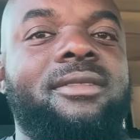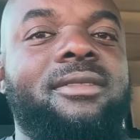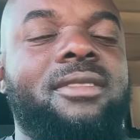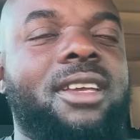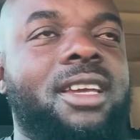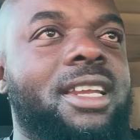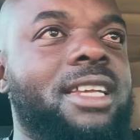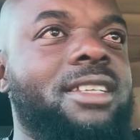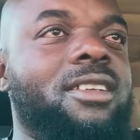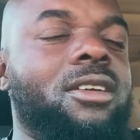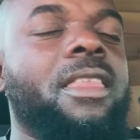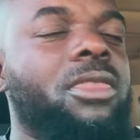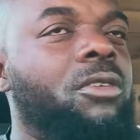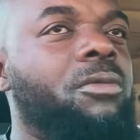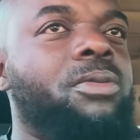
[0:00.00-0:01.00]
And I said, oh,
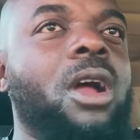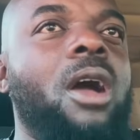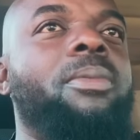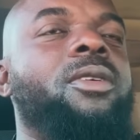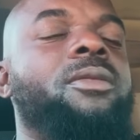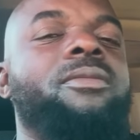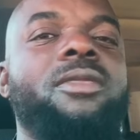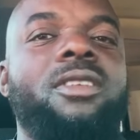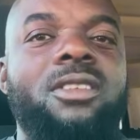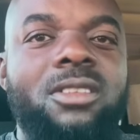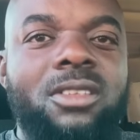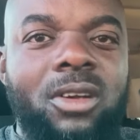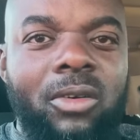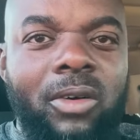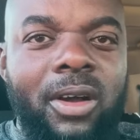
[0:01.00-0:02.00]
no problem.
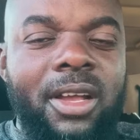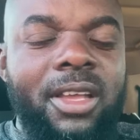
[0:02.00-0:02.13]
So